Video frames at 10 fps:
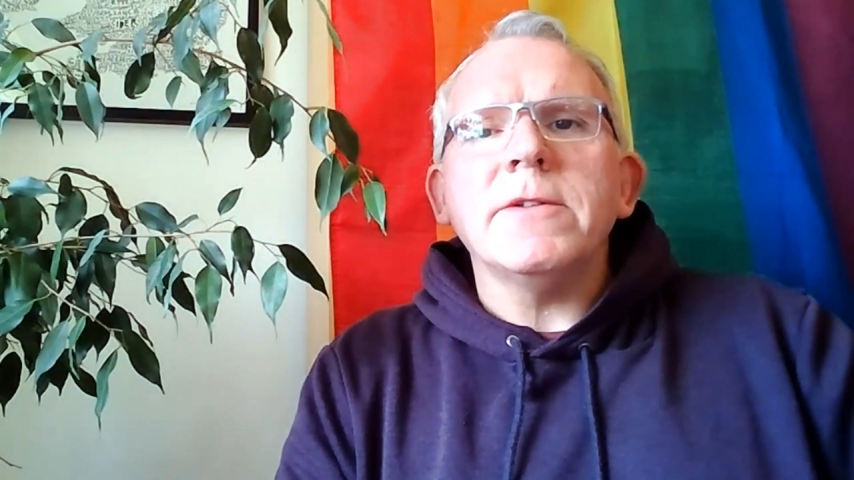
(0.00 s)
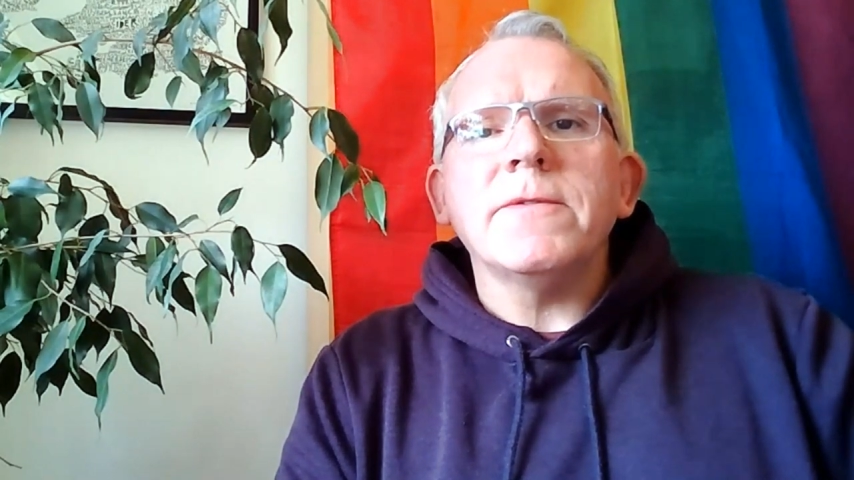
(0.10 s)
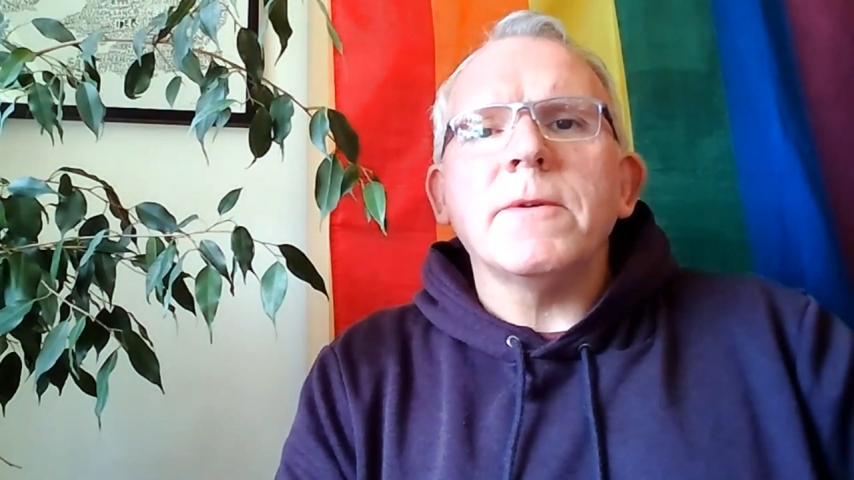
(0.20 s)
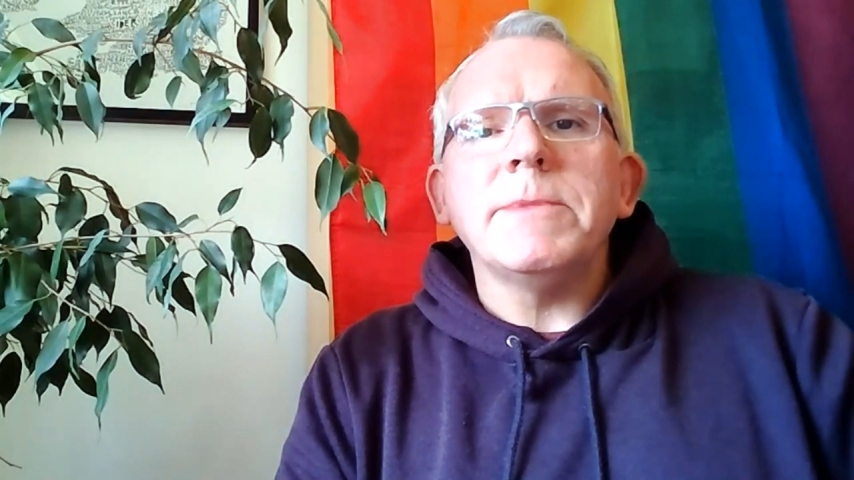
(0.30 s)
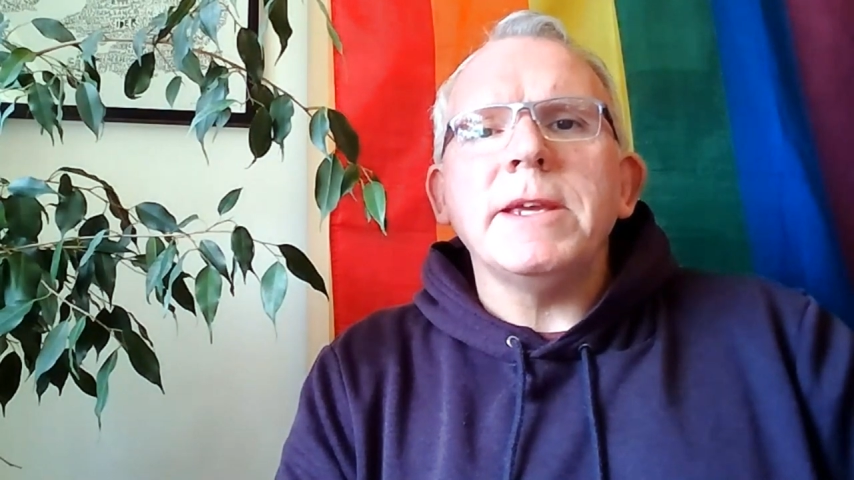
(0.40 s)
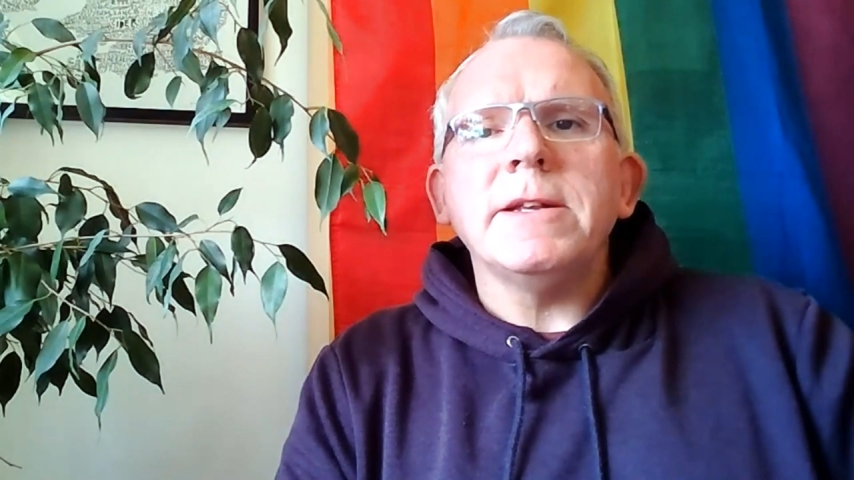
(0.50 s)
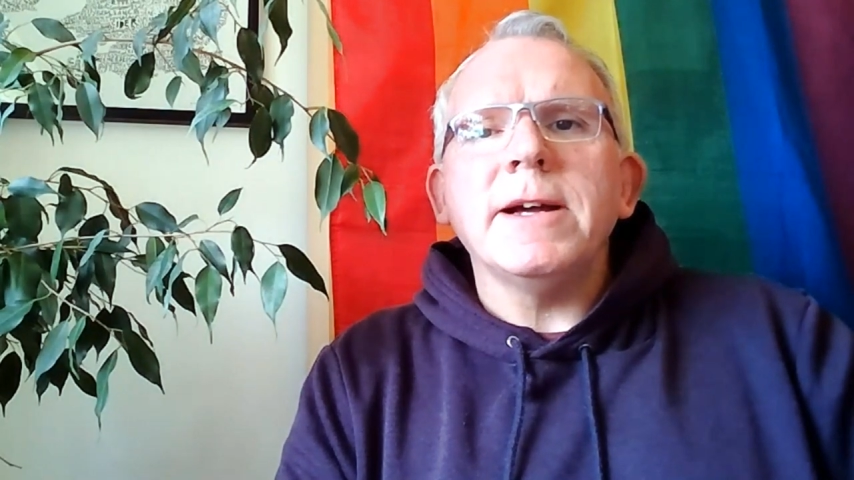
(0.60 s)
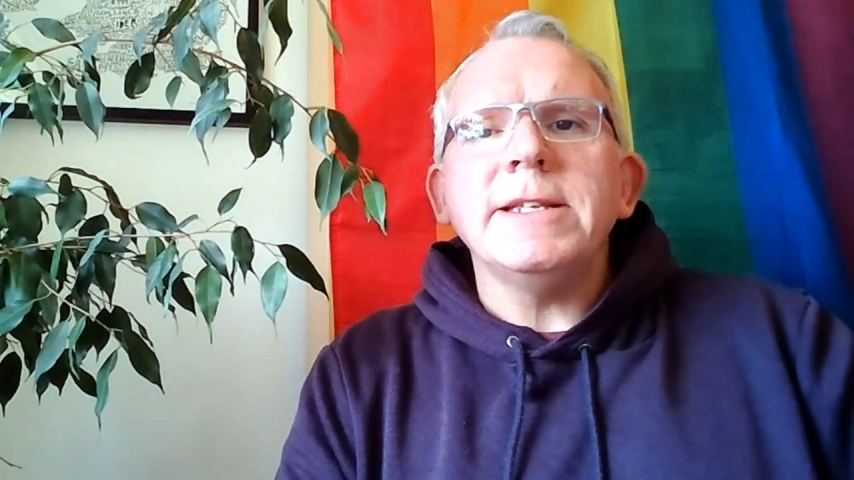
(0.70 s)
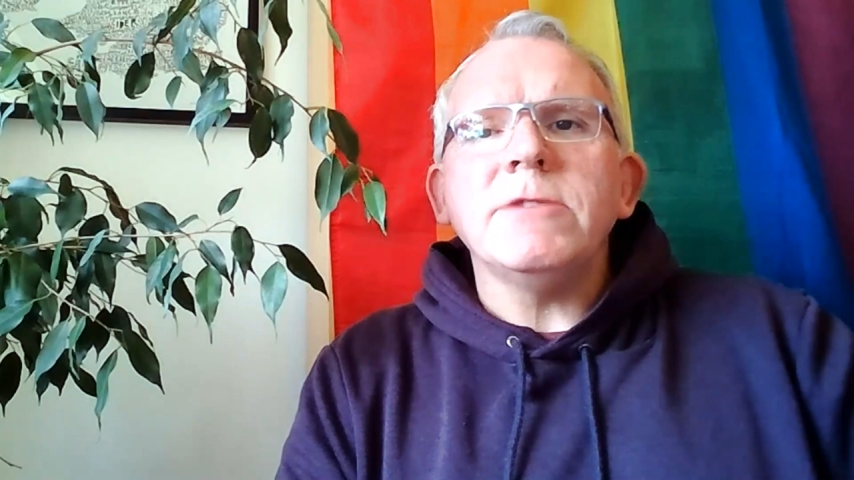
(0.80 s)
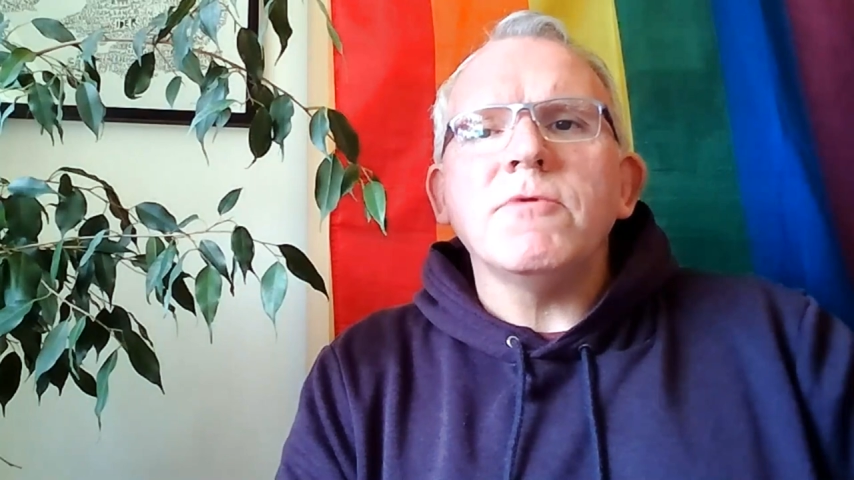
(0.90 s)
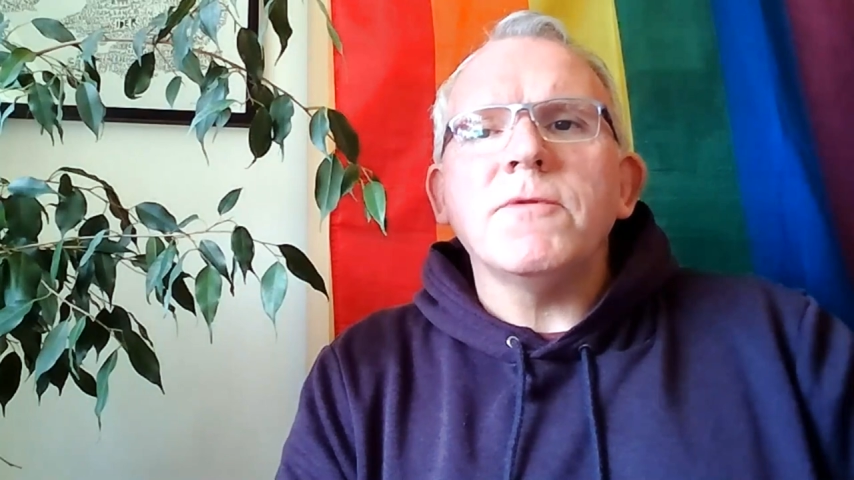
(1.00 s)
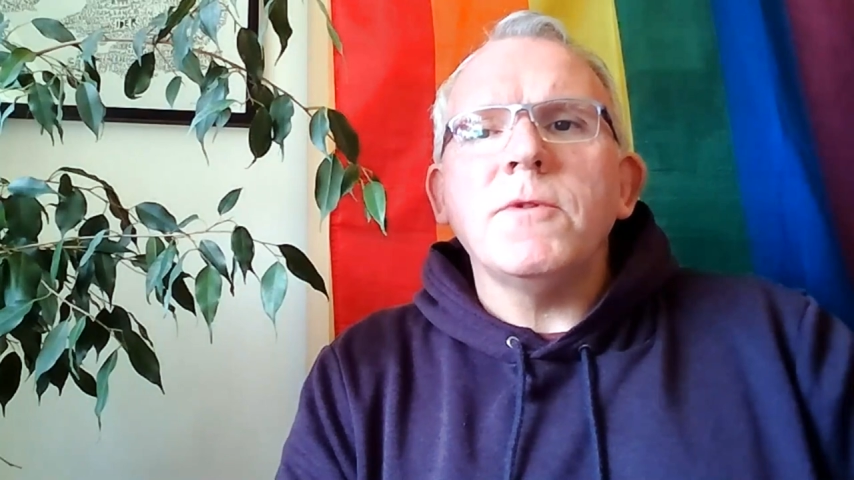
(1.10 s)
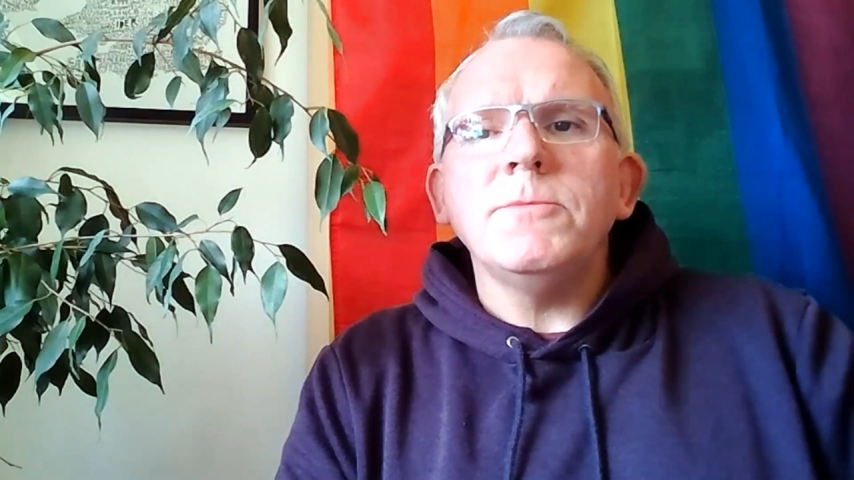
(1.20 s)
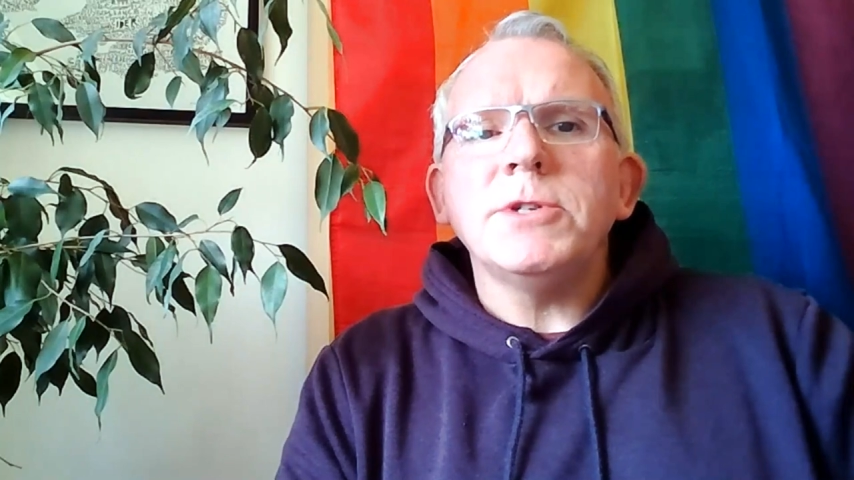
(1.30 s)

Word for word: from the United Reformed